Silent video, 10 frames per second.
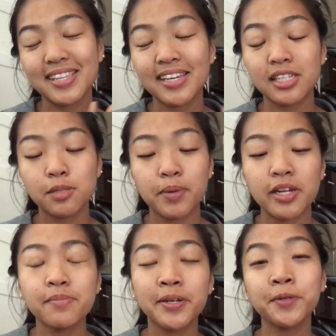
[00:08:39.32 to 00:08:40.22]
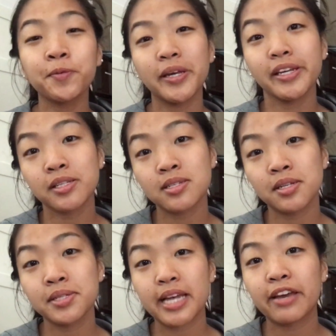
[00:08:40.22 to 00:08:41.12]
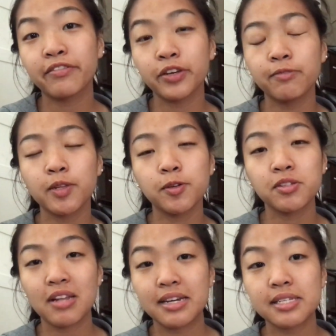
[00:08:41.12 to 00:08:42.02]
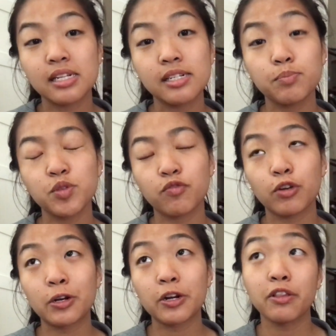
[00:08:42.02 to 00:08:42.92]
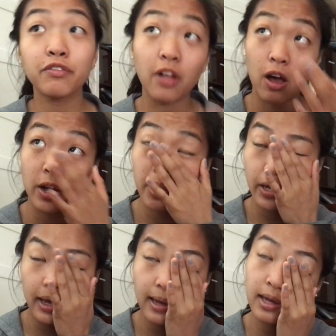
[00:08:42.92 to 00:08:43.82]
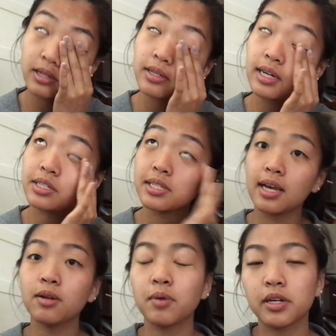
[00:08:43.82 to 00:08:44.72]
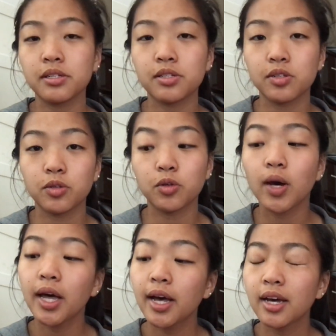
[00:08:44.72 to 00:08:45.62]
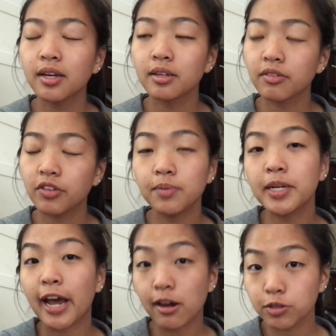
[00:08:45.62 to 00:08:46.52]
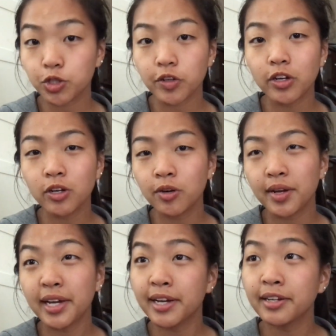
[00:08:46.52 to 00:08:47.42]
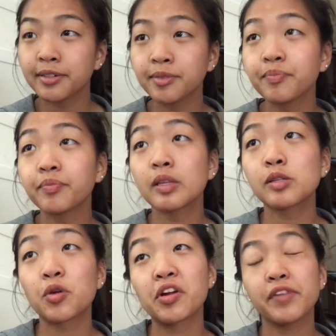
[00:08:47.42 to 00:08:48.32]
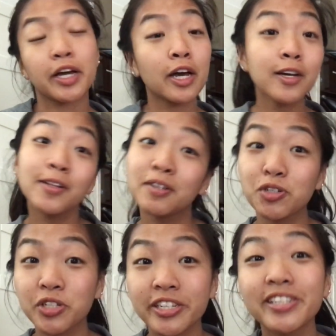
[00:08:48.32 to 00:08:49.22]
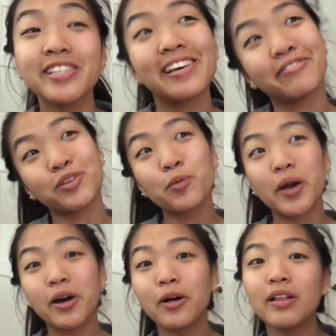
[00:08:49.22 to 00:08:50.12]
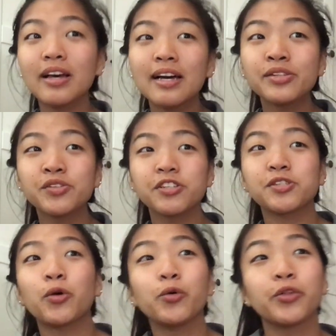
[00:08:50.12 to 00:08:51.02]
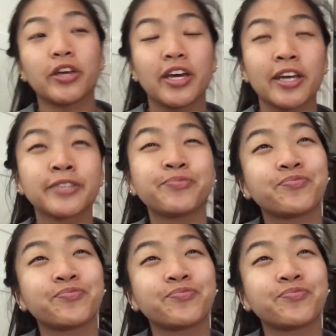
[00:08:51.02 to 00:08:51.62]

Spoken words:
It's been about a week since I filmed those last clips for the vlog, and I just kind of wanted to film an outro and sort of a conclusions, if you will, to this whole thing.